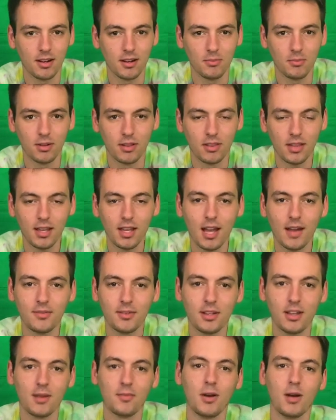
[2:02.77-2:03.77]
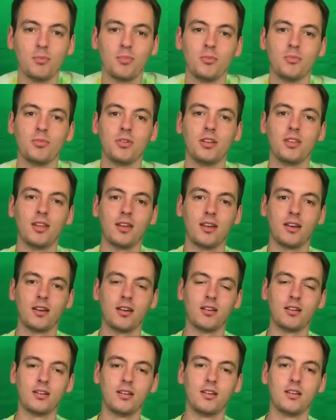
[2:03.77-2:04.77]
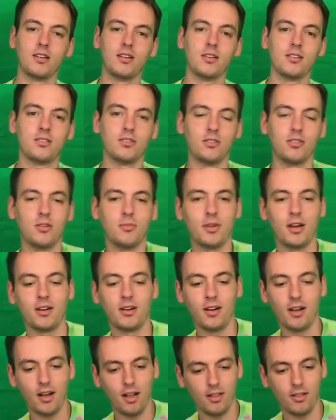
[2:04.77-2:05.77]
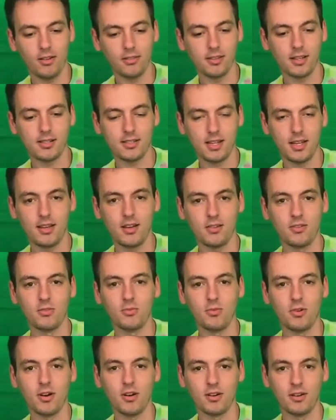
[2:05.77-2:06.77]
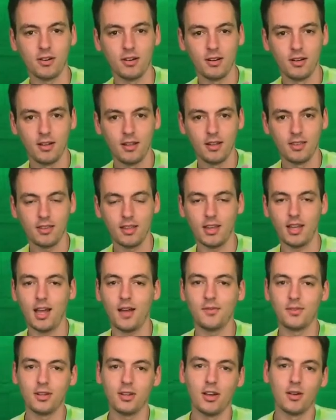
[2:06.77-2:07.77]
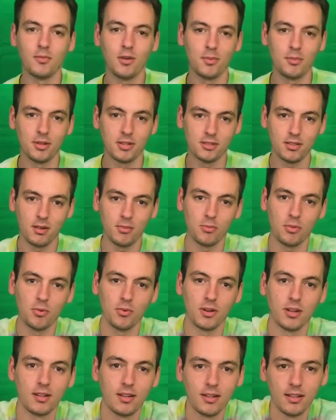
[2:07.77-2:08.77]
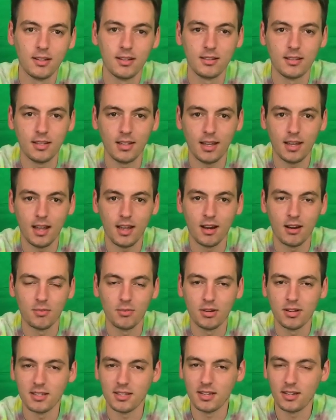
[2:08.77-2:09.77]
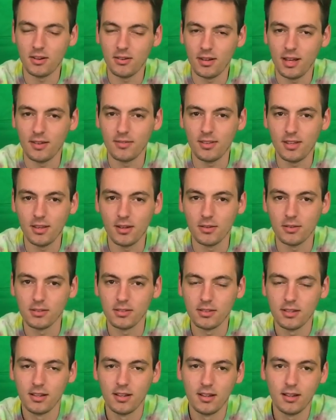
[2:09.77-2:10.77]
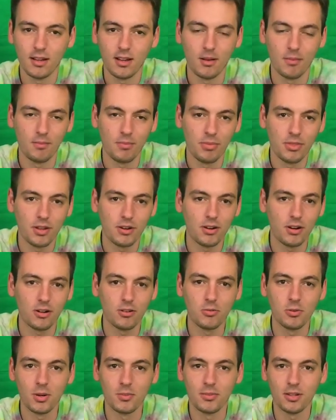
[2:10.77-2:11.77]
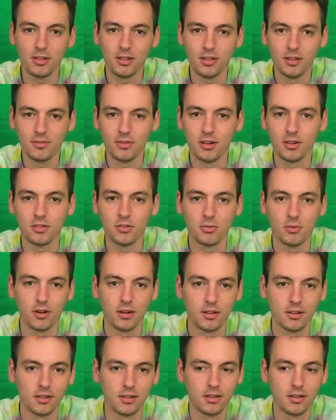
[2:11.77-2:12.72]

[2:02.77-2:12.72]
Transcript: but they have to come up and breathe air. So no matter how long they stay underwater, they have to come up at some point to get air because they don't have gills. They're not equipped to live underwater.